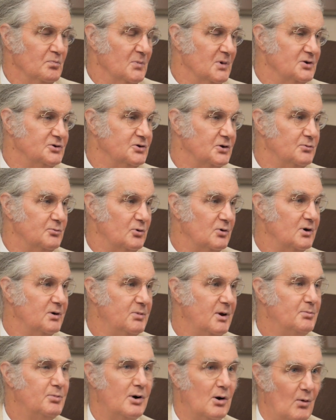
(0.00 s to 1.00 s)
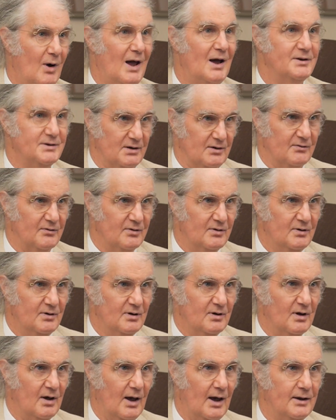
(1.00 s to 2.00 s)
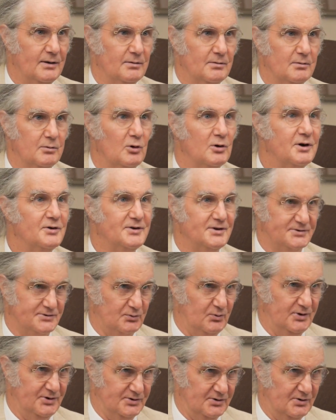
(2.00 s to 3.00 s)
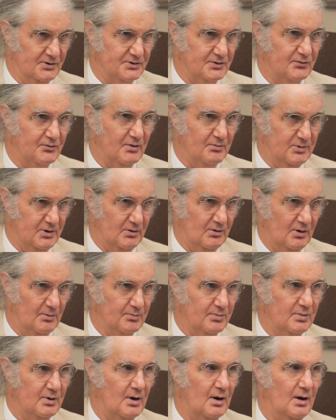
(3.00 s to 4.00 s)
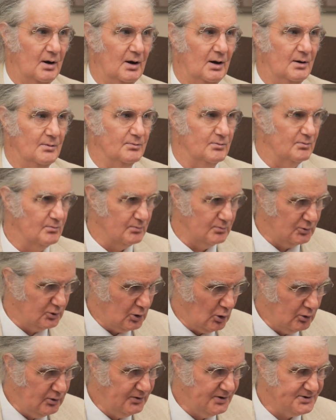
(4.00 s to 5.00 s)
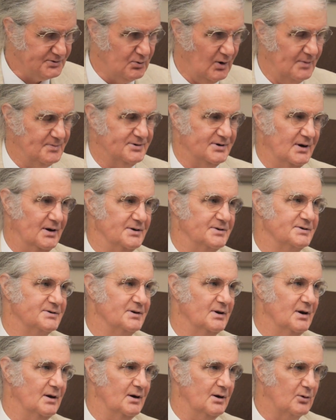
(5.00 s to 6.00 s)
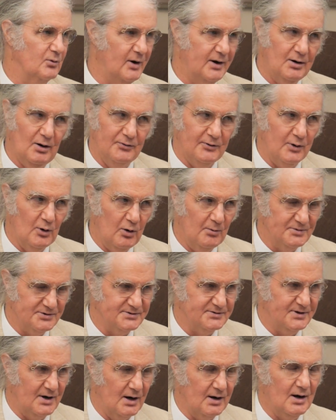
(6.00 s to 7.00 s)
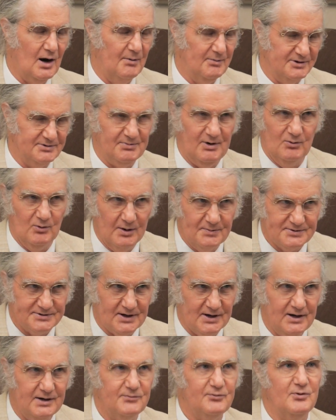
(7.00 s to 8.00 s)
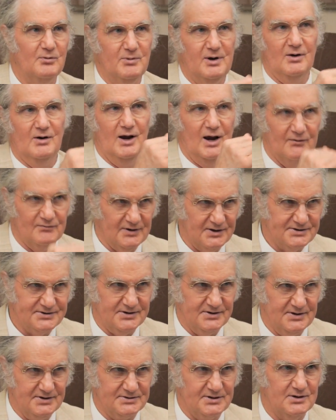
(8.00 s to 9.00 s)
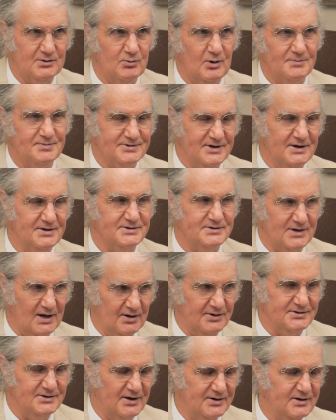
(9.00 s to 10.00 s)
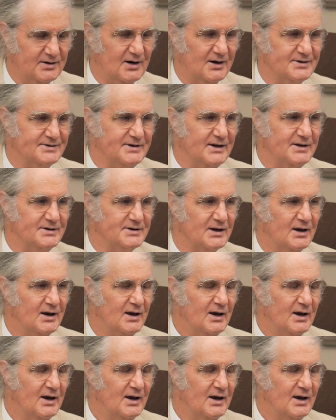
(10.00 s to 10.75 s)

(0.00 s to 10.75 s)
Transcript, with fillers: should really be proactive and look at this research from Europe. Uh, go to these websites. Uh, Create Healthy Homes dot com is my website. From there I have links to these other websites outside the United States.